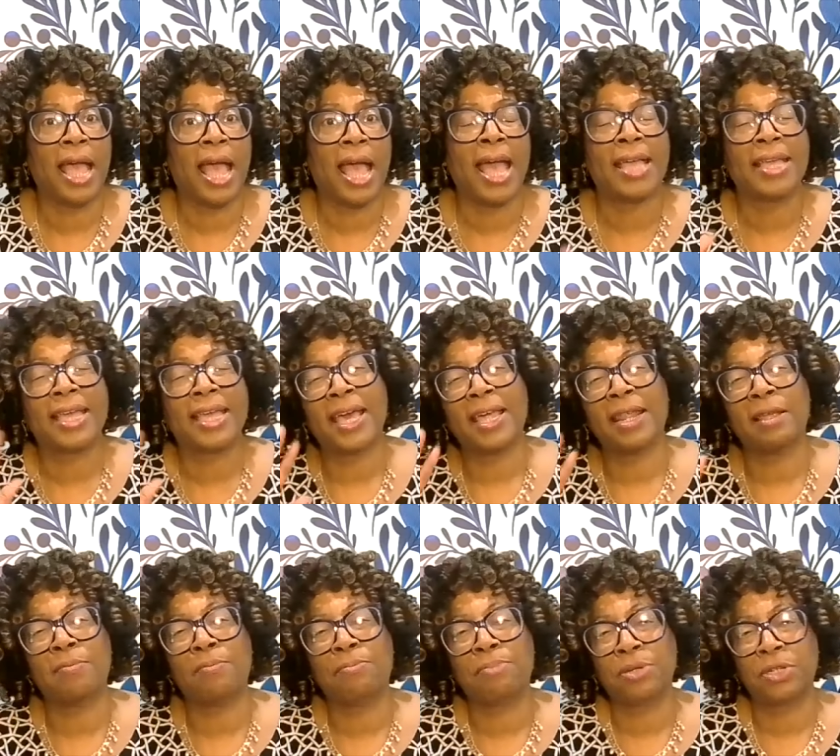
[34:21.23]
I
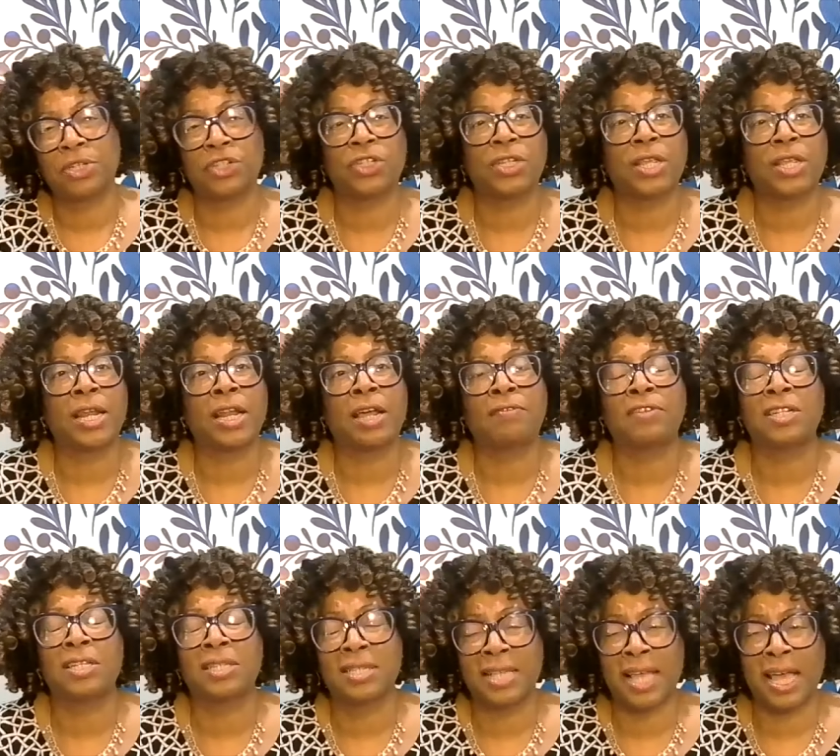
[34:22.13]
kind of pushed that off to
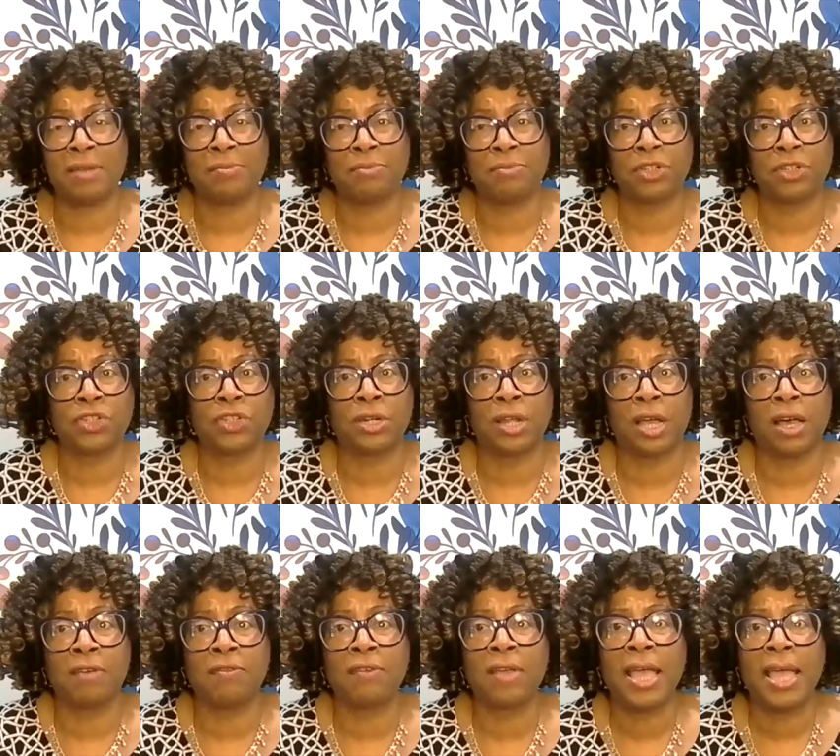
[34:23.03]
the side and pushed it
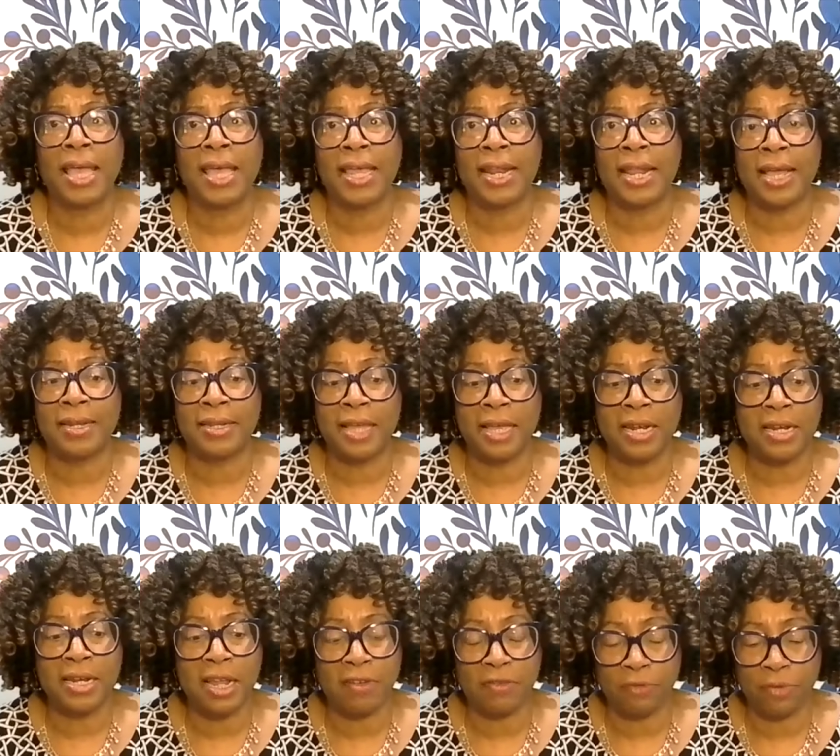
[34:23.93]
off. And I'd done
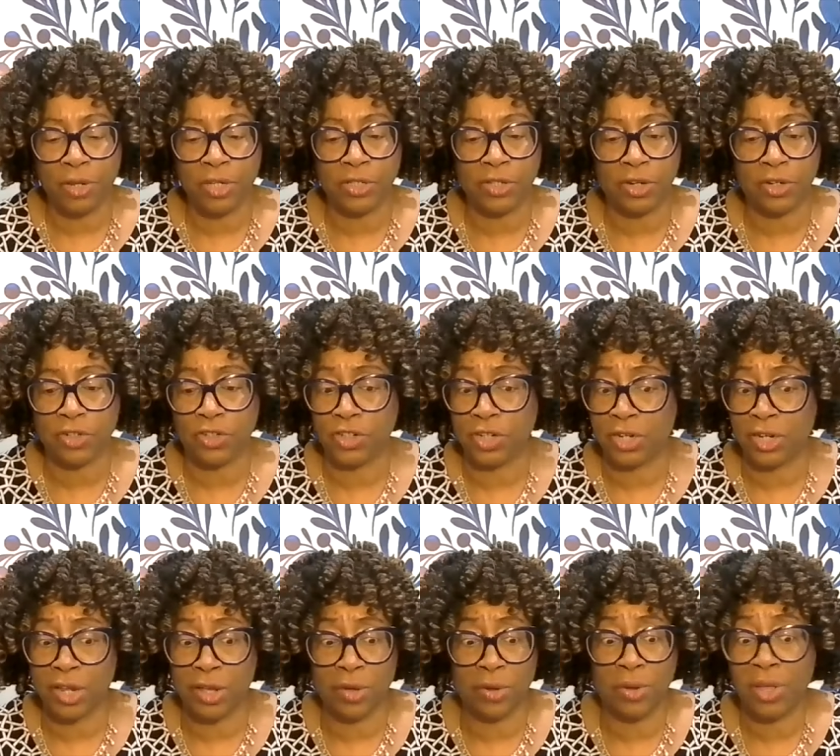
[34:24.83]
enough research to
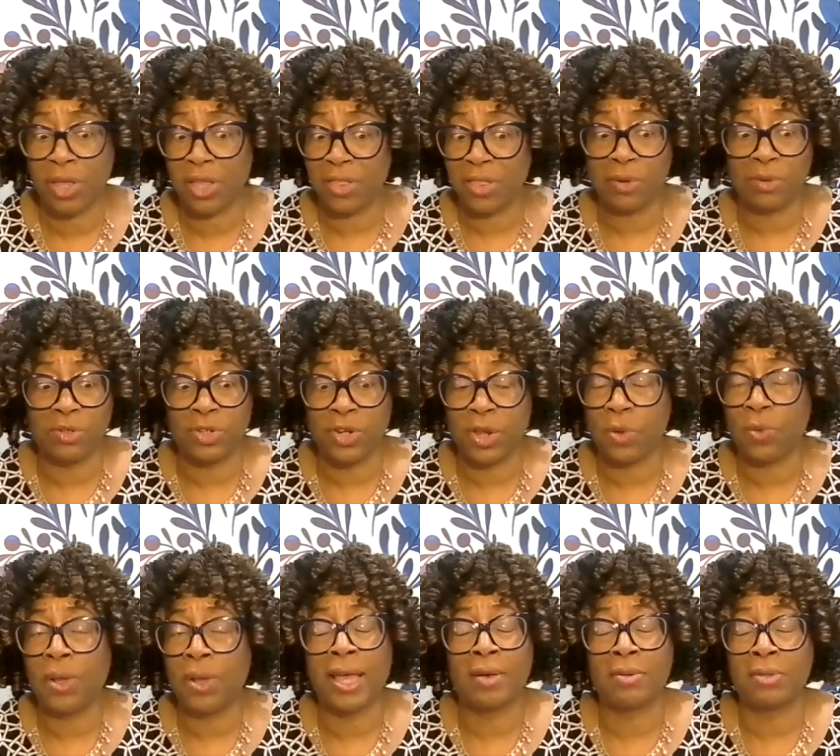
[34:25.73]
know there was no
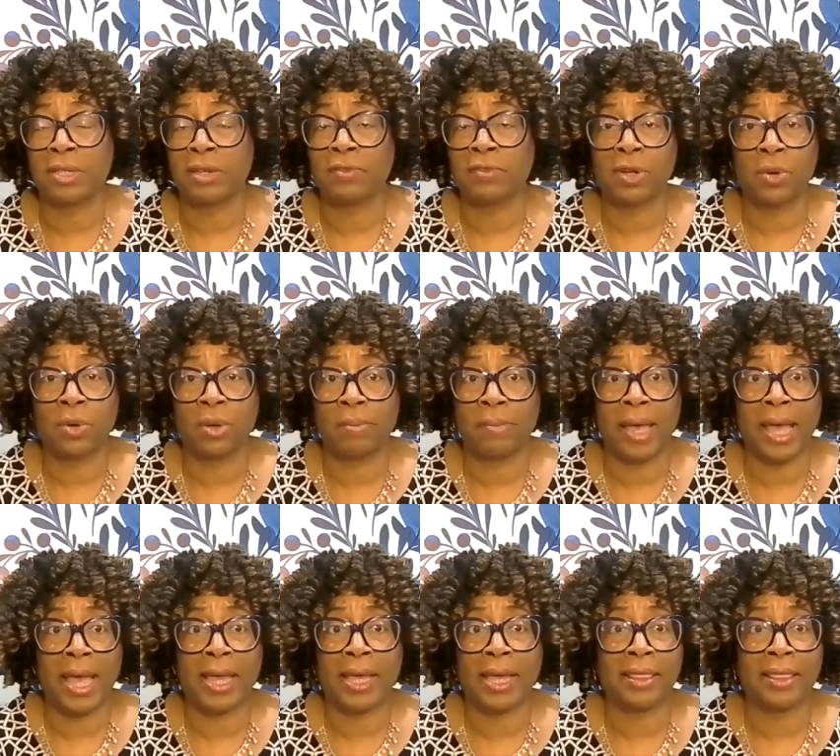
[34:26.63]
way I was ever going
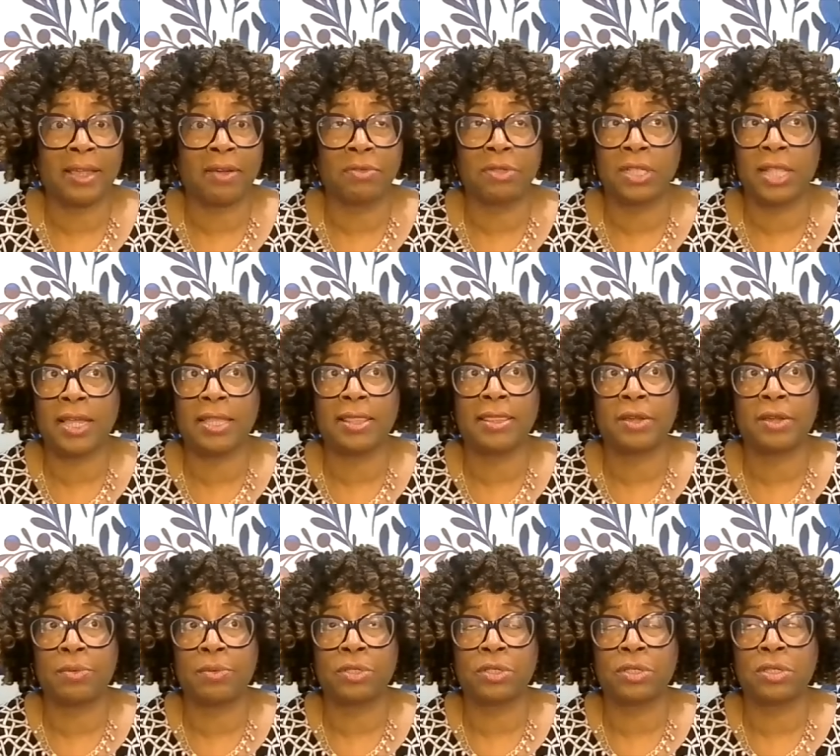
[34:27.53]
back. There was like,
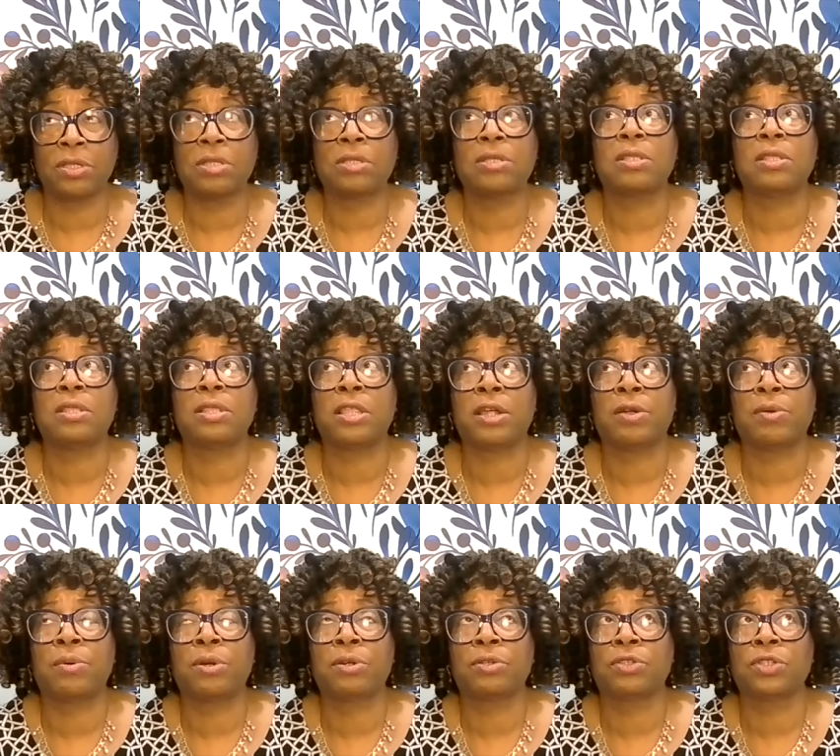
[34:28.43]
there was,
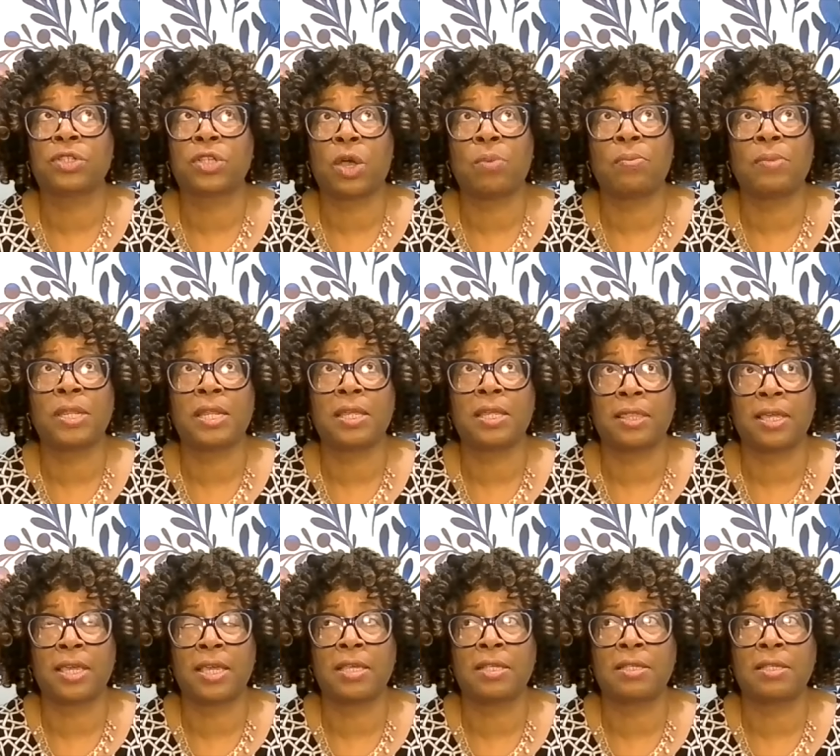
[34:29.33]
there were so many
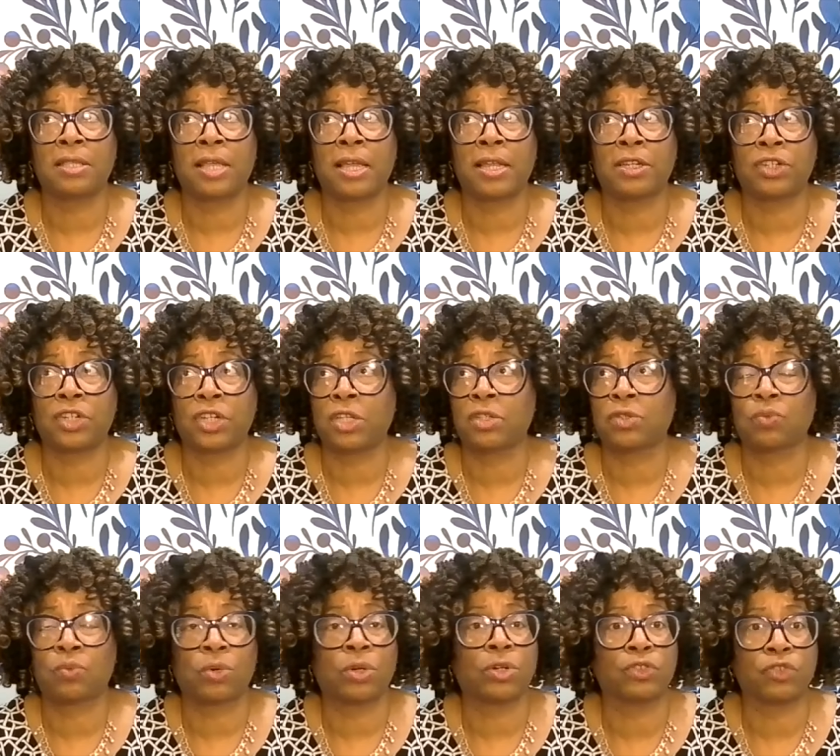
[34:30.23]
things that
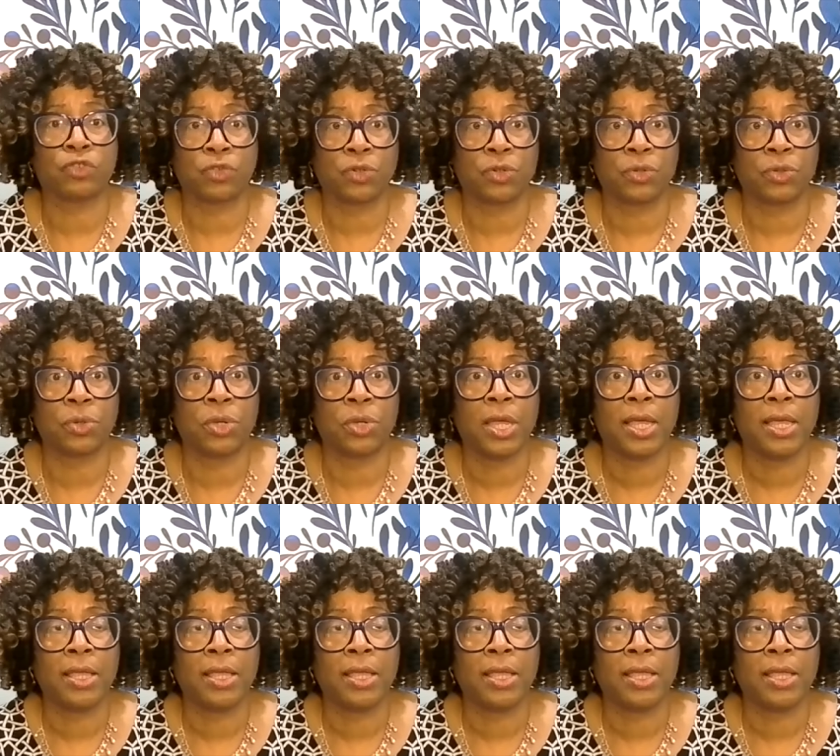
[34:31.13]
just weren't true.